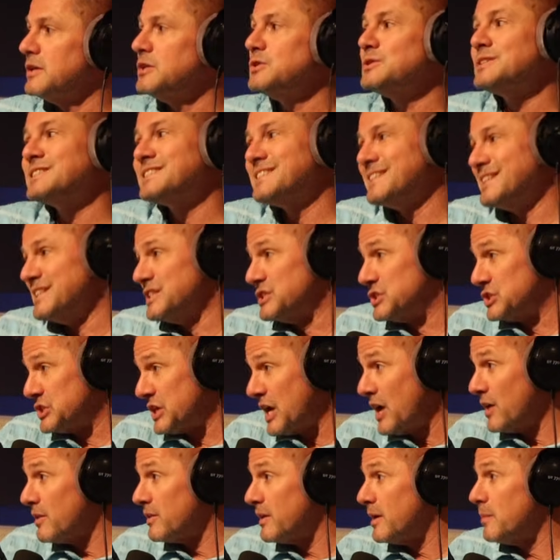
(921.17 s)
You just didn't
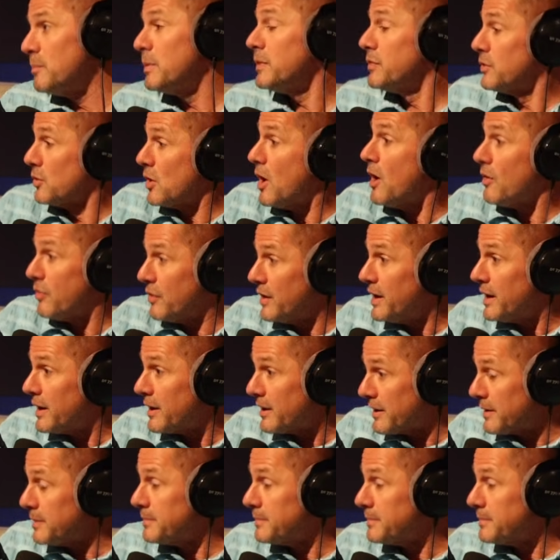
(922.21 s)
share them, but they're all there.